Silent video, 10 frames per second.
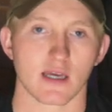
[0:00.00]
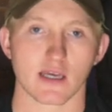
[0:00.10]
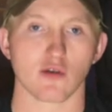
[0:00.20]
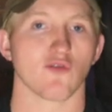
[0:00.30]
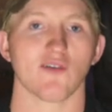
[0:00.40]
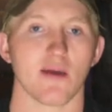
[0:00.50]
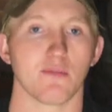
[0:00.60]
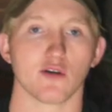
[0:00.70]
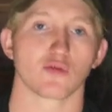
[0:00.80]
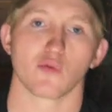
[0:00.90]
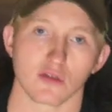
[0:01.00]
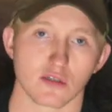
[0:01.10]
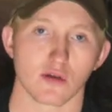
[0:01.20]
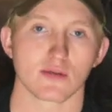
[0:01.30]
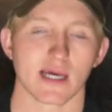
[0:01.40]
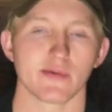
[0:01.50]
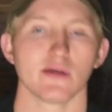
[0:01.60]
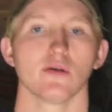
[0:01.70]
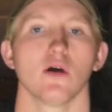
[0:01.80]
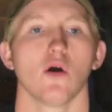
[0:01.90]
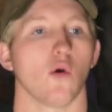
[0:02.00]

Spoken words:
kill five birds with one stone type of deal.